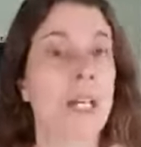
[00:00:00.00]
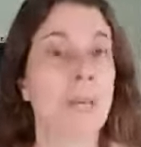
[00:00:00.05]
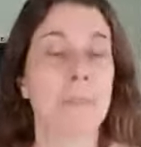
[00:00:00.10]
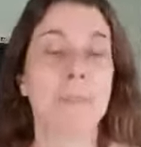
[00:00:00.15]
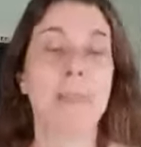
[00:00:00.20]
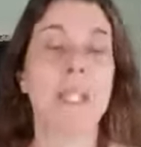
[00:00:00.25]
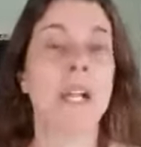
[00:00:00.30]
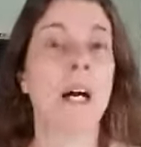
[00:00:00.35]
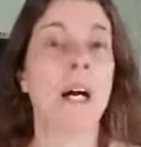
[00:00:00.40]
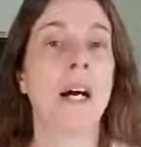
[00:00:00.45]

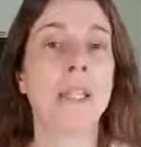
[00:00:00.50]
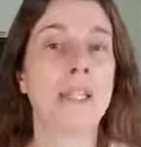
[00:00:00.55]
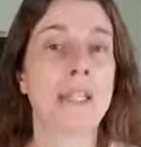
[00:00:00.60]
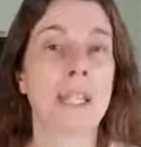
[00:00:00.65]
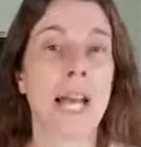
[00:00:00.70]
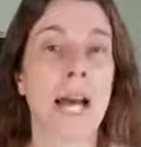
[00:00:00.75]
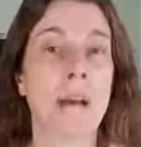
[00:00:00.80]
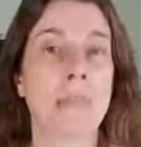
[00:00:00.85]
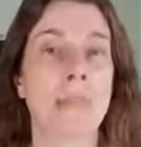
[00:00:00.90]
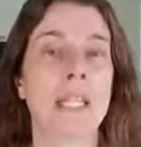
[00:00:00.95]
beyond
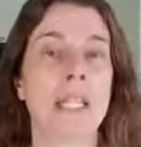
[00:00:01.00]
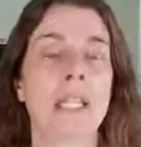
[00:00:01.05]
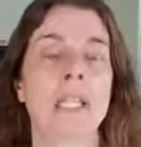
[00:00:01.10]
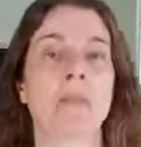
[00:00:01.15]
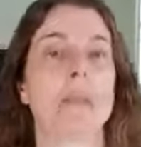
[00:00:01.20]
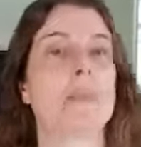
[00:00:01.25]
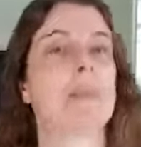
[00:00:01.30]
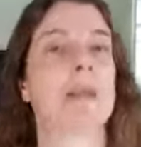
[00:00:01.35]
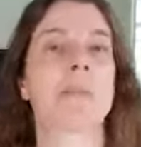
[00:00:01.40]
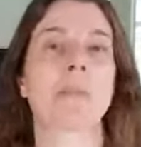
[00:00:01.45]
that, because
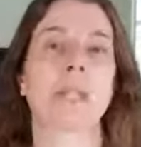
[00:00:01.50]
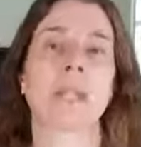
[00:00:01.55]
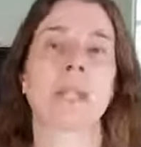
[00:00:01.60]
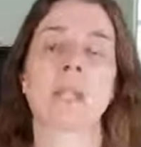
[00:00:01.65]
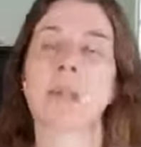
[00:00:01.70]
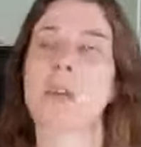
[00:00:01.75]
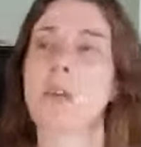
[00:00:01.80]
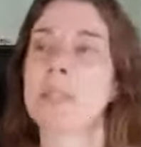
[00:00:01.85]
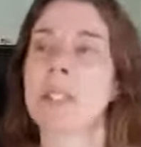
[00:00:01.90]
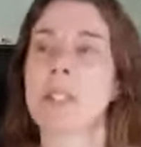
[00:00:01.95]
maybe I'm going to
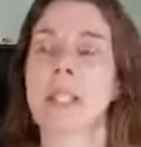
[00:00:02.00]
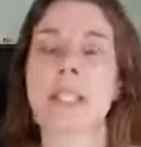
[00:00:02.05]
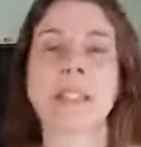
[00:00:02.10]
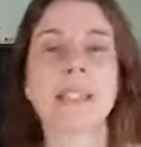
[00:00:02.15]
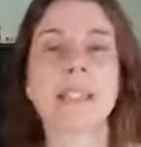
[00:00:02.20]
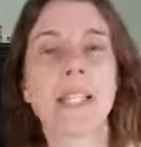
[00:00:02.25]
go up to Los